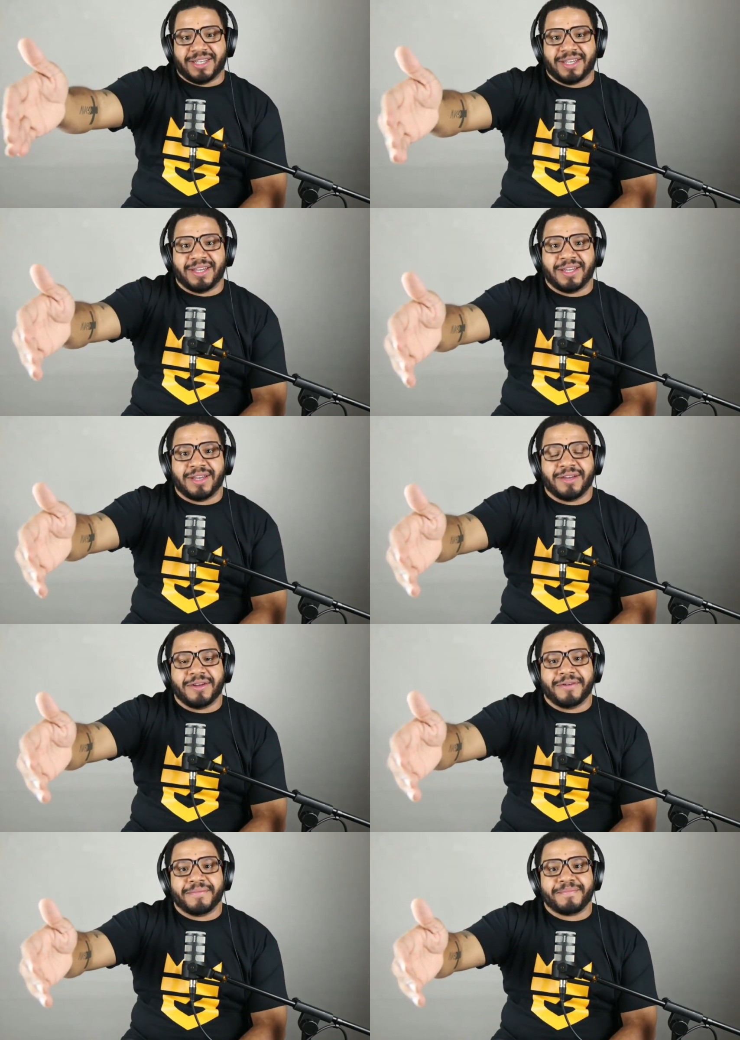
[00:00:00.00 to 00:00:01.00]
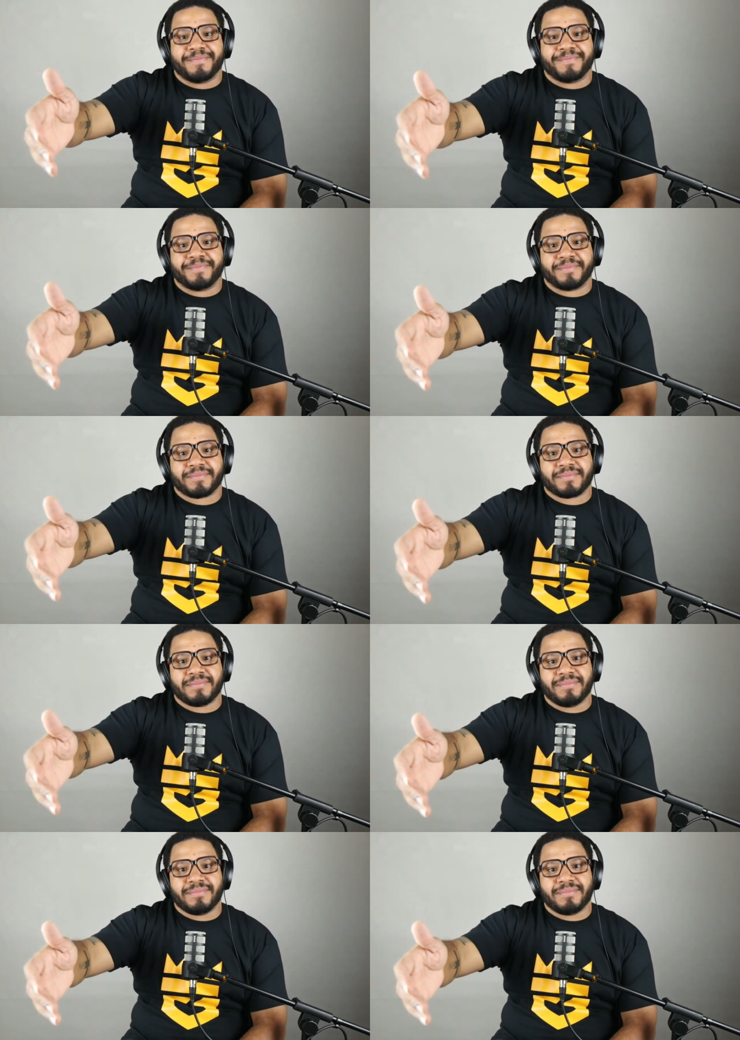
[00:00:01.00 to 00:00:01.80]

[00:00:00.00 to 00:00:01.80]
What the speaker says: [no speech]